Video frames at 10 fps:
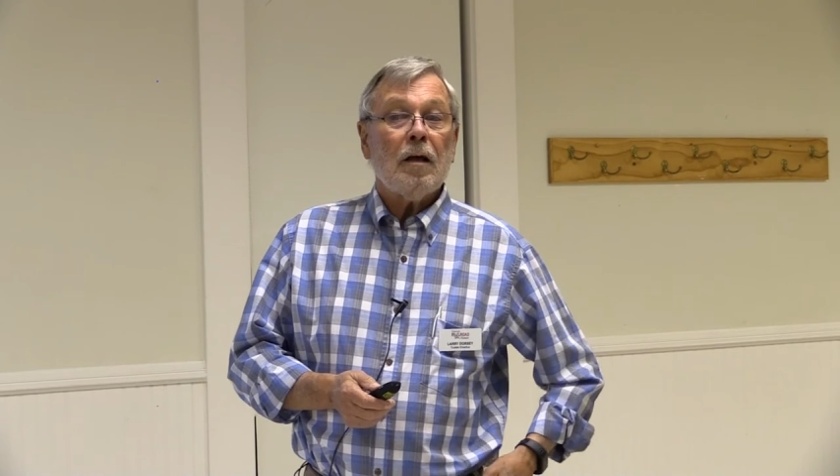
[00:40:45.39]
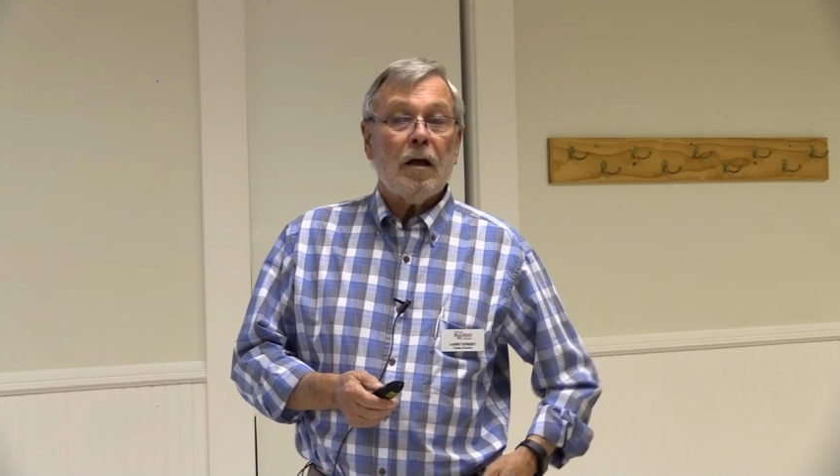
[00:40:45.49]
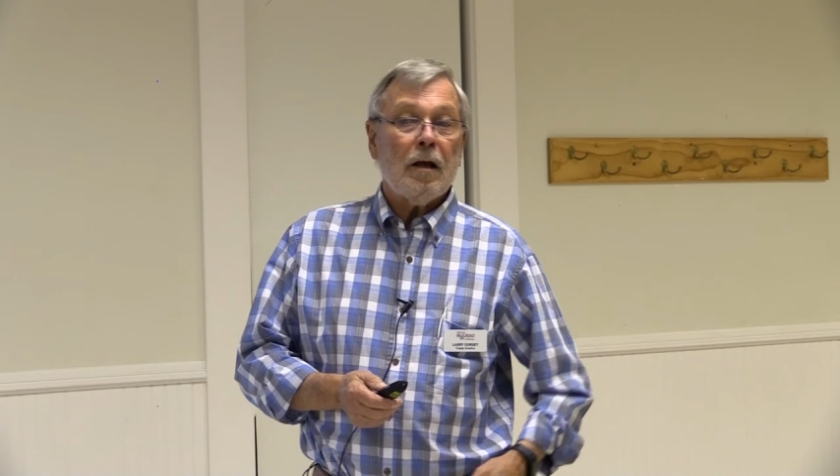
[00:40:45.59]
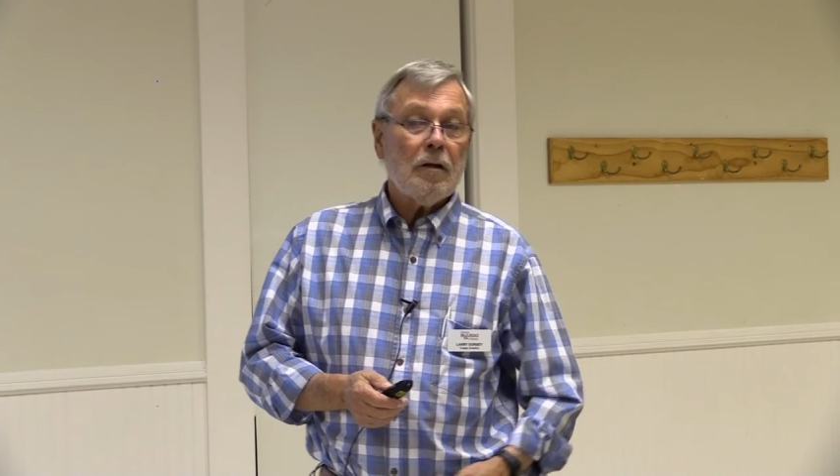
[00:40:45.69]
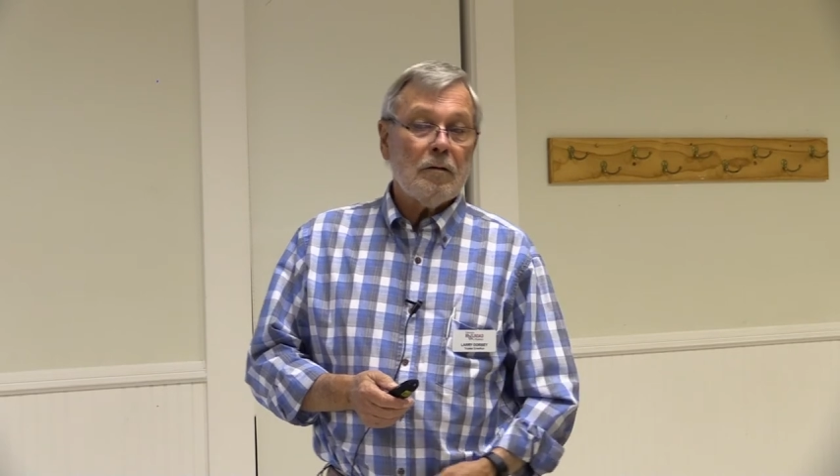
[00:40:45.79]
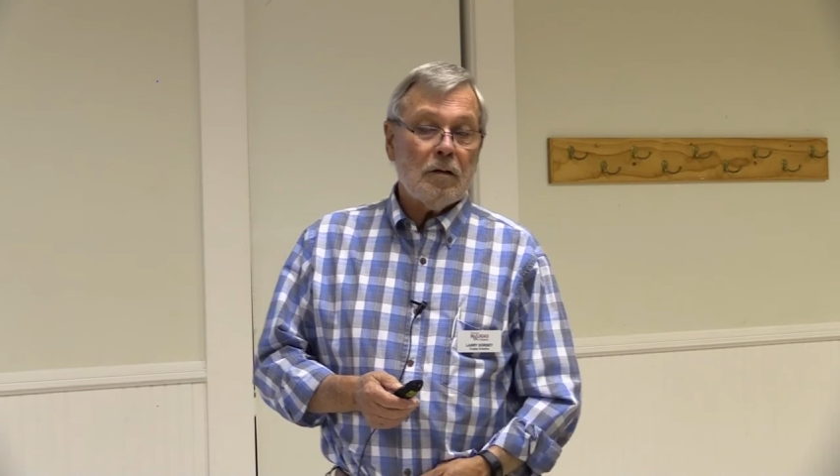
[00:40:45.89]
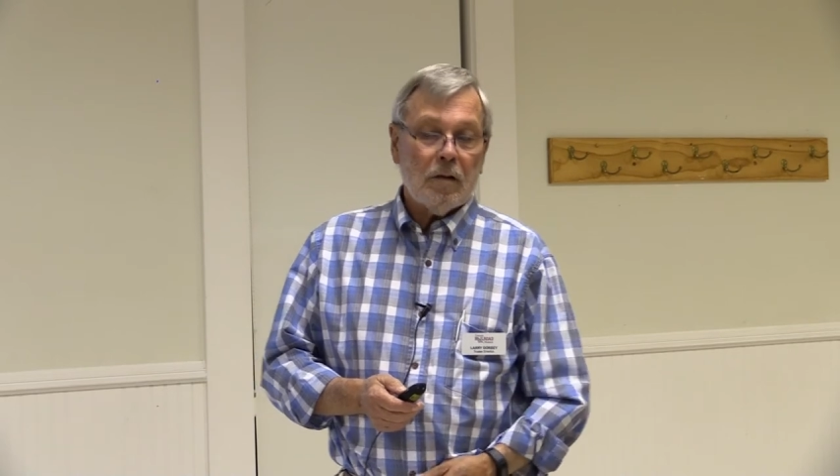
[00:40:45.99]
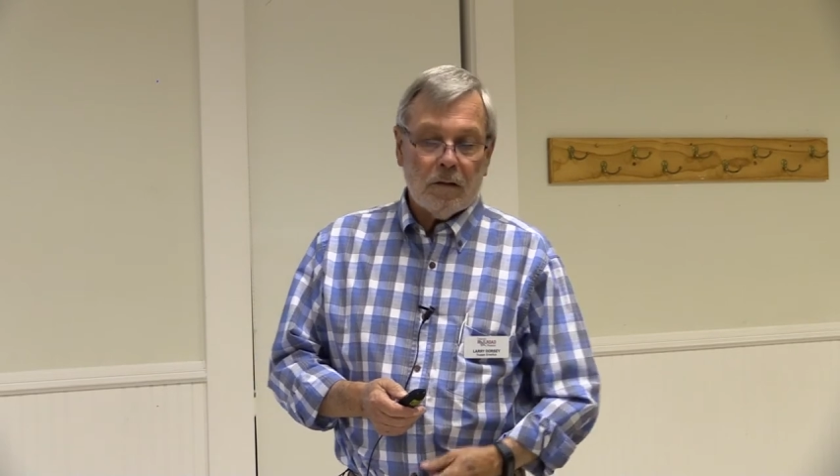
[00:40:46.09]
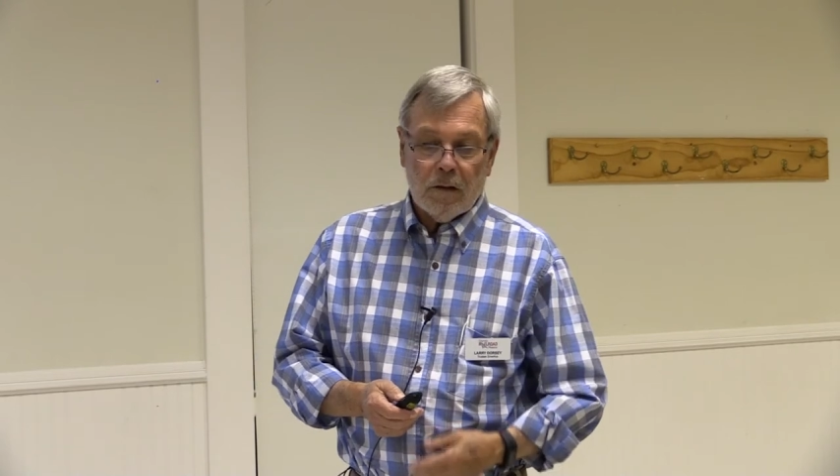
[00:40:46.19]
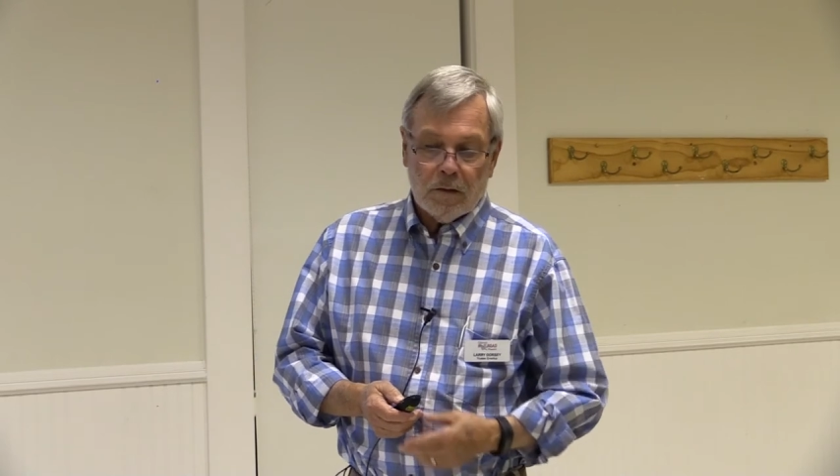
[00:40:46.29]
and
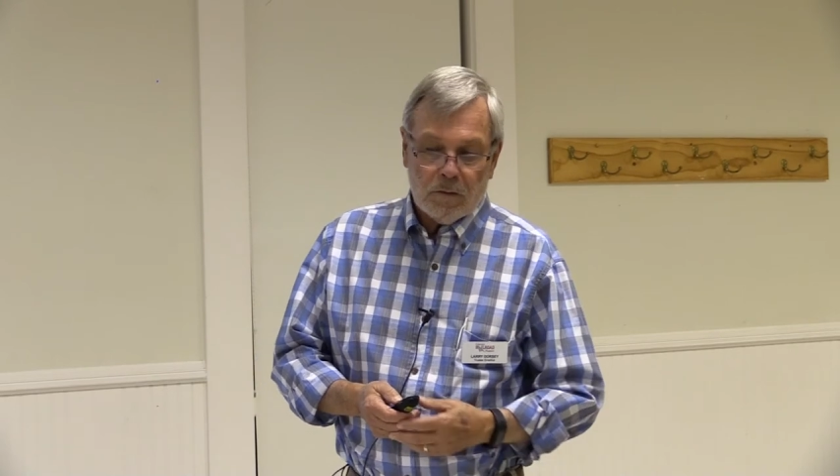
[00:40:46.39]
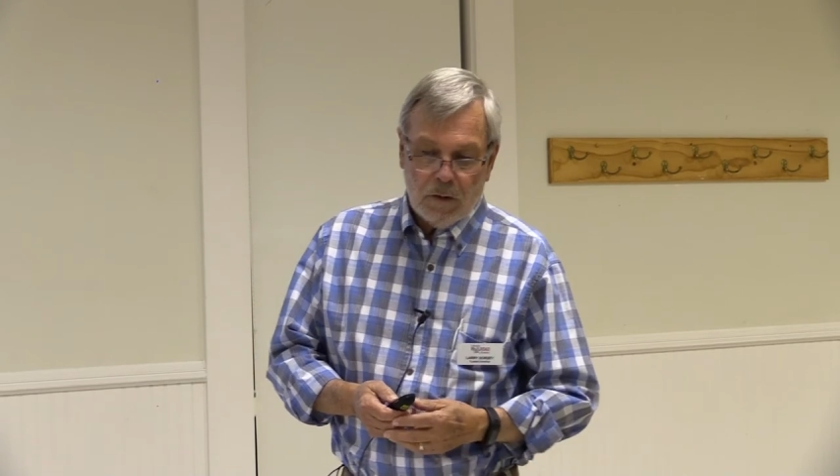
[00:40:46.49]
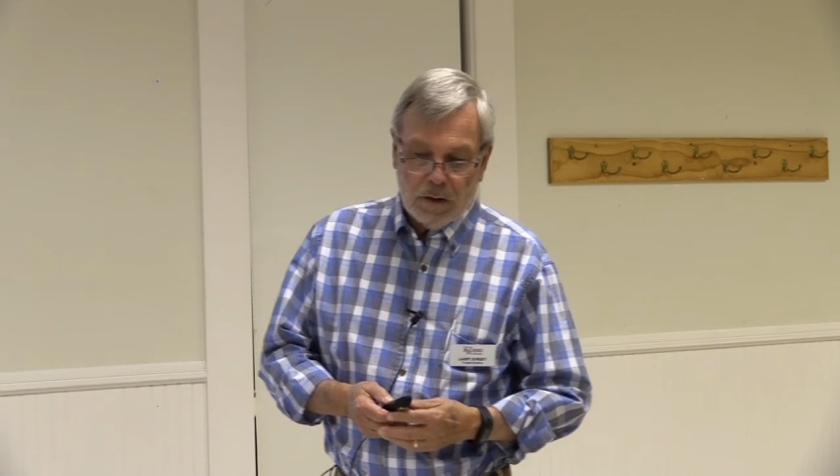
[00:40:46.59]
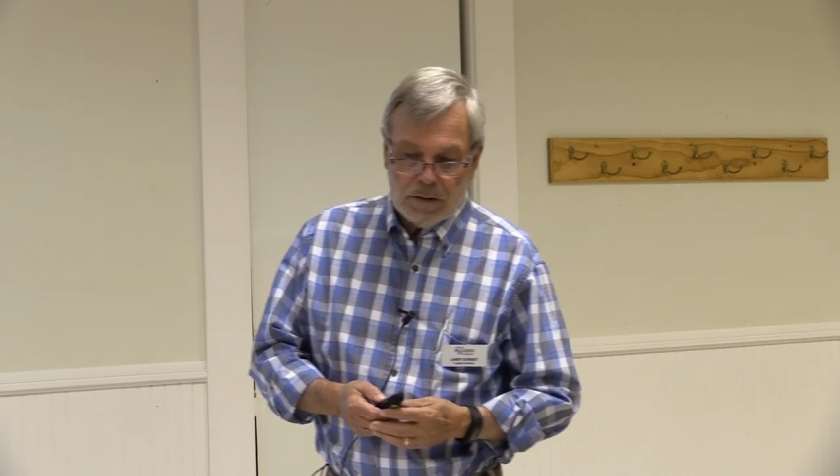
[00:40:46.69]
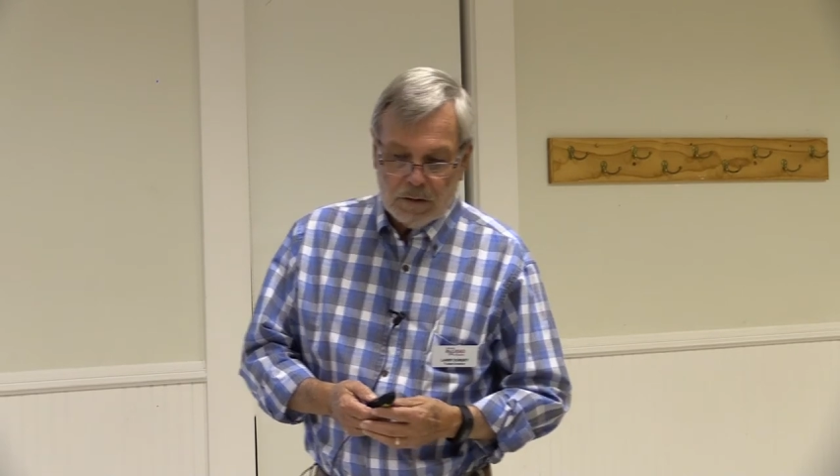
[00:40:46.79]
the trucks